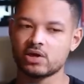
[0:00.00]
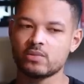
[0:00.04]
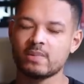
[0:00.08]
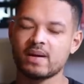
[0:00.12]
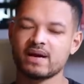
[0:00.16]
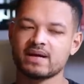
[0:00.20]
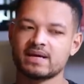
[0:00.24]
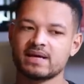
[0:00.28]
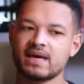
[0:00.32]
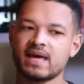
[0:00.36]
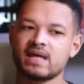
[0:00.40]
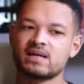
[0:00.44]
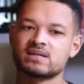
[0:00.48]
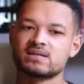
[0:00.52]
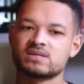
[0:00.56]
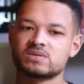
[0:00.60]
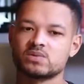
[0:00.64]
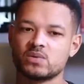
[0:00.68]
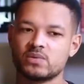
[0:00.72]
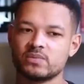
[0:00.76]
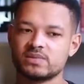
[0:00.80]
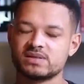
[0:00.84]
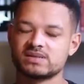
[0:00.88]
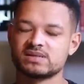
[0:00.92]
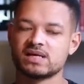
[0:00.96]
go back again to
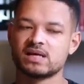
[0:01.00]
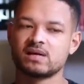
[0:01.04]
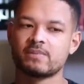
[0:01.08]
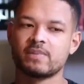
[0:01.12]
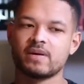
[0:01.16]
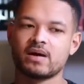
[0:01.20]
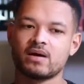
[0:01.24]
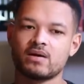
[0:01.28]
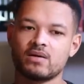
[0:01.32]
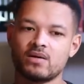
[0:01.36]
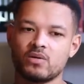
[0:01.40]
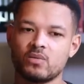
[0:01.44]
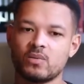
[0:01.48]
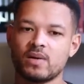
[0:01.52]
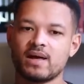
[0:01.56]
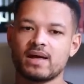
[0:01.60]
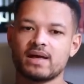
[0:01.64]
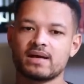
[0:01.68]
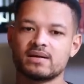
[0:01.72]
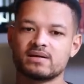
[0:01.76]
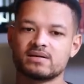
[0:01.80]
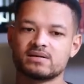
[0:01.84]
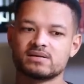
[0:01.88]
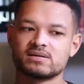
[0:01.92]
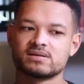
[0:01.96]
what we said about
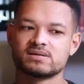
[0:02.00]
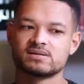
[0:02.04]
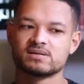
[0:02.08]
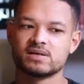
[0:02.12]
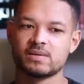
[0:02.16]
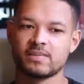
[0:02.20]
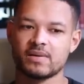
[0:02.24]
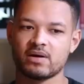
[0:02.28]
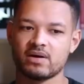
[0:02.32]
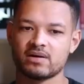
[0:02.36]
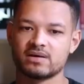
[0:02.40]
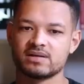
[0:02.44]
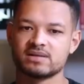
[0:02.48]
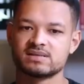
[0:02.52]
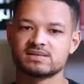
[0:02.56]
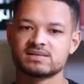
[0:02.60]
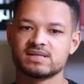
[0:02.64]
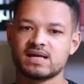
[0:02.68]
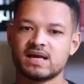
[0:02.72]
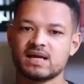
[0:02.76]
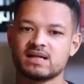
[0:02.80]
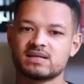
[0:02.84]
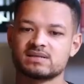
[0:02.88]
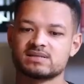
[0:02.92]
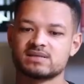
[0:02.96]
awareness, about
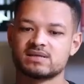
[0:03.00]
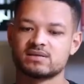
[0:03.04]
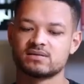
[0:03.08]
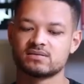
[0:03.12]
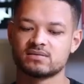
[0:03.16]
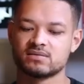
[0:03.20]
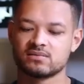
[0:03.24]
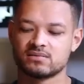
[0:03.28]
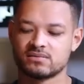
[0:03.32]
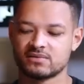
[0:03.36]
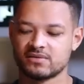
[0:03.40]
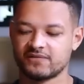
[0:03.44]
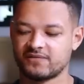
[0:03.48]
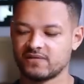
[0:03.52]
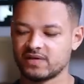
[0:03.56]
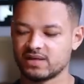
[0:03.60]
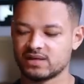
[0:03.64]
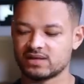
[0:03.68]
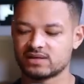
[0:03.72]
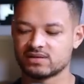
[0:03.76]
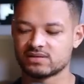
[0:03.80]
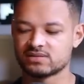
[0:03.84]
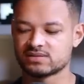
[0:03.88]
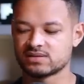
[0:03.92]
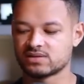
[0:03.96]
understanding the
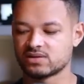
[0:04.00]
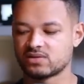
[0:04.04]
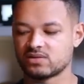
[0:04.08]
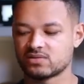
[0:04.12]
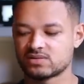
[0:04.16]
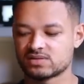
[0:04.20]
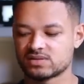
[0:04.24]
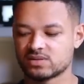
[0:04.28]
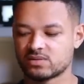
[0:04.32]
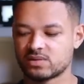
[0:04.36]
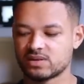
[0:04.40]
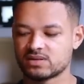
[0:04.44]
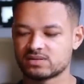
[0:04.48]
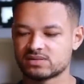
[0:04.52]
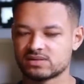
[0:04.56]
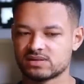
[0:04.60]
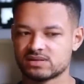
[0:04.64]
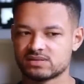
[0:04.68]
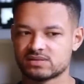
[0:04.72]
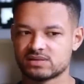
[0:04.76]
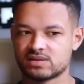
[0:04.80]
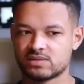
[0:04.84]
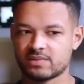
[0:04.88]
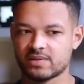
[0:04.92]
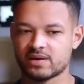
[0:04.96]
feelings and the
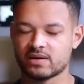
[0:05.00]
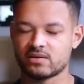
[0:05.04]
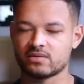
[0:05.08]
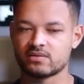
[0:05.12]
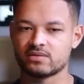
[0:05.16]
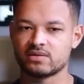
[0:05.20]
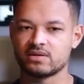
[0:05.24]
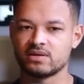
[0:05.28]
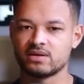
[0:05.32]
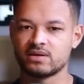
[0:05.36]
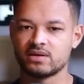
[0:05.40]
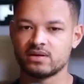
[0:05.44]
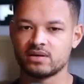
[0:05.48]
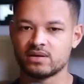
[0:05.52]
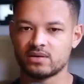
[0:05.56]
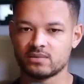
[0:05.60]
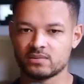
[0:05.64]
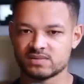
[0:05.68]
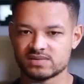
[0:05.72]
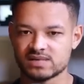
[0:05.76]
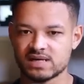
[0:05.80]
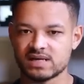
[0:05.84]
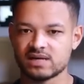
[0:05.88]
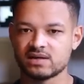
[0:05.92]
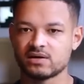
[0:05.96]
consequences, and about
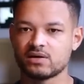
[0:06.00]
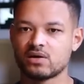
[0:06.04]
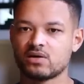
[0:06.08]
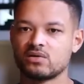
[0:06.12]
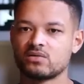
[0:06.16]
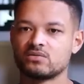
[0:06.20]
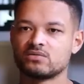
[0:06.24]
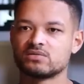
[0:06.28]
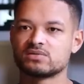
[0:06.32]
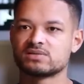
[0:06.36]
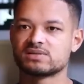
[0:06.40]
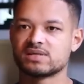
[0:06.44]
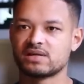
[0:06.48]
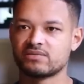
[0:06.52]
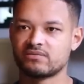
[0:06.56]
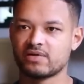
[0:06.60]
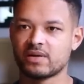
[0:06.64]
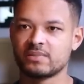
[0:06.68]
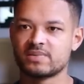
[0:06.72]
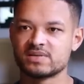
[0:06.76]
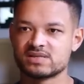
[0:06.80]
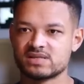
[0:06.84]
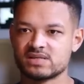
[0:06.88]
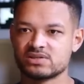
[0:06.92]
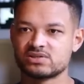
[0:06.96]
setting goals and
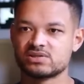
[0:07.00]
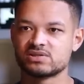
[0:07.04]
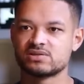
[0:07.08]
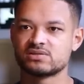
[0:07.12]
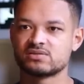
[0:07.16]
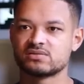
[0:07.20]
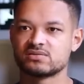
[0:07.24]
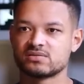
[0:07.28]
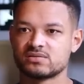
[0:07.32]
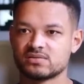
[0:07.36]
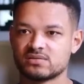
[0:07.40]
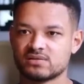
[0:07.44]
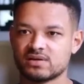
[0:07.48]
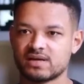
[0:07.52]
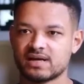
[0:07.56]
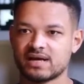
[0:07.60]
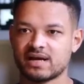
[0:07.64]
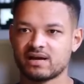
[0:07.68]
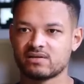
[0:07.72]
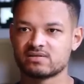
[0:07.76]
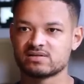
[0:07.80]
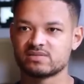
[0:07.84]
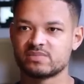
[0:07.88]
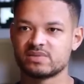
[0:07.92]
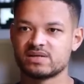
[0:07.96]
repetition and
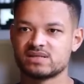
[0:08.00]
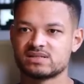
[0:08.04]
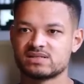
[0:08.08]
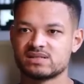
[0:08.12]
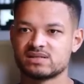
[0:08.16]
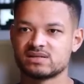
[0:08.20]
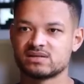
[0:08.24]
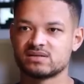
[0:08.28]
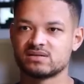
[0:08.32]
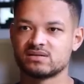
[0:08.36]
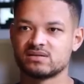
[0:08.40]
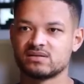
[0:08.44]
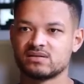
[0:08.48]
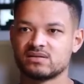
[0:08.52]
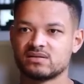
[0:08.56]
accountability?